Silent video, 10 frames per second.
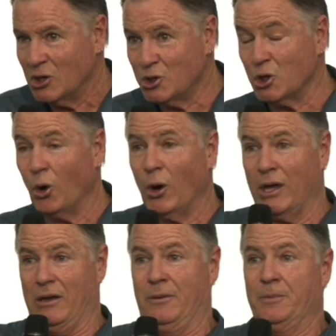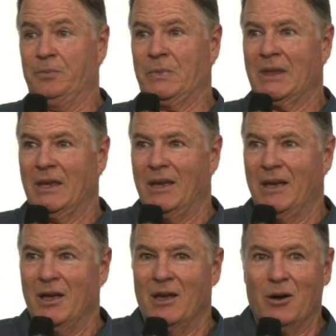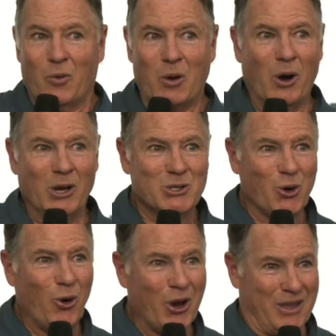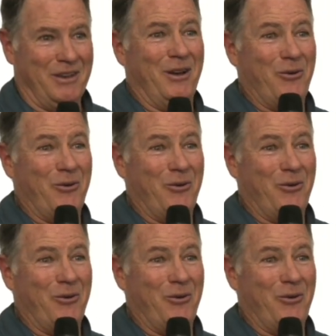Joy. We want joy.